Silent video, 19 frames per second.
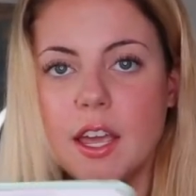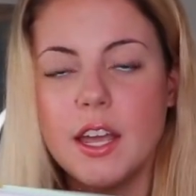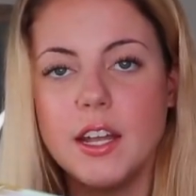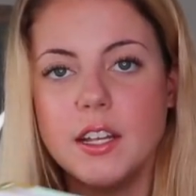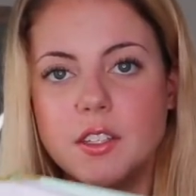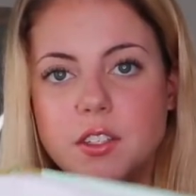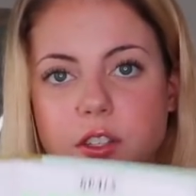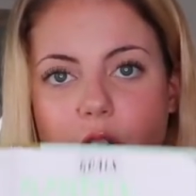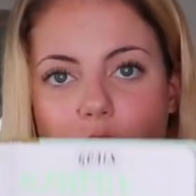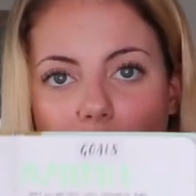
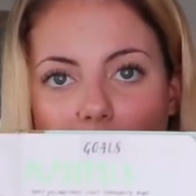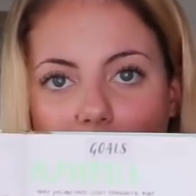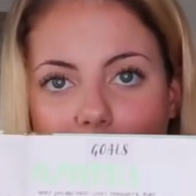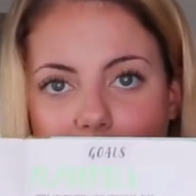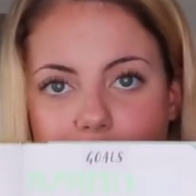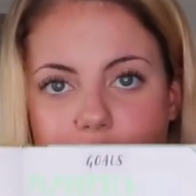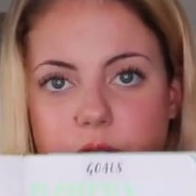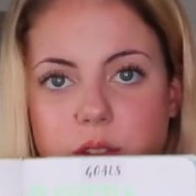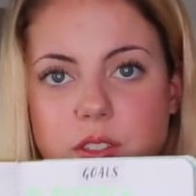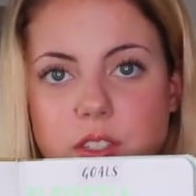And so I
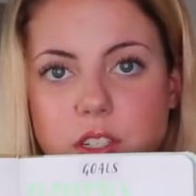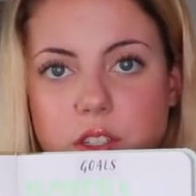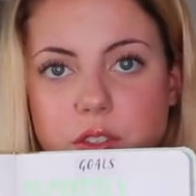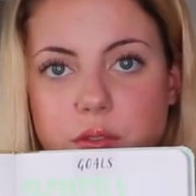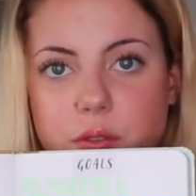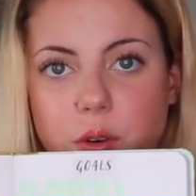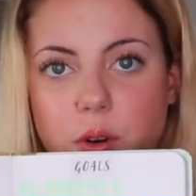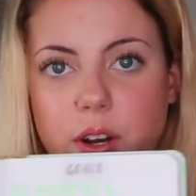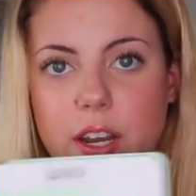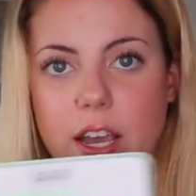chose these
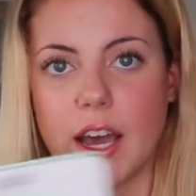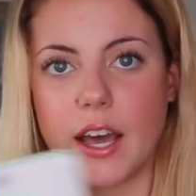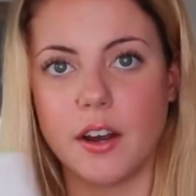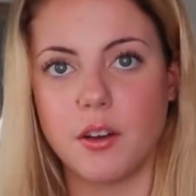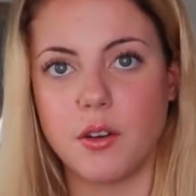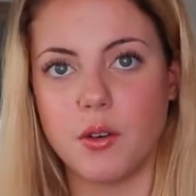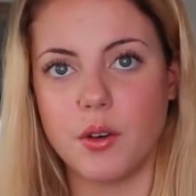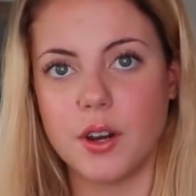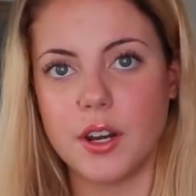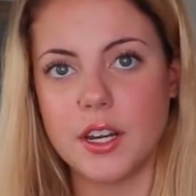4
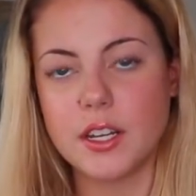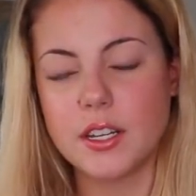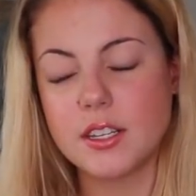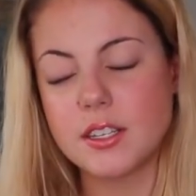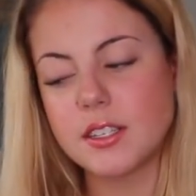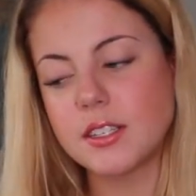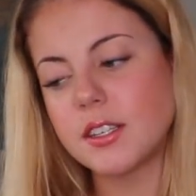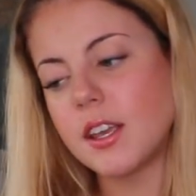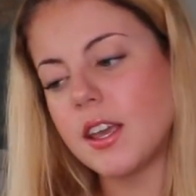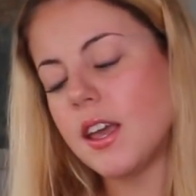
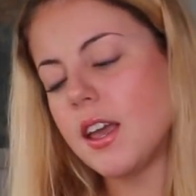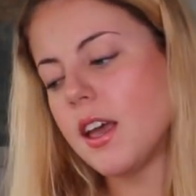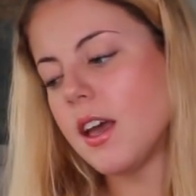categories.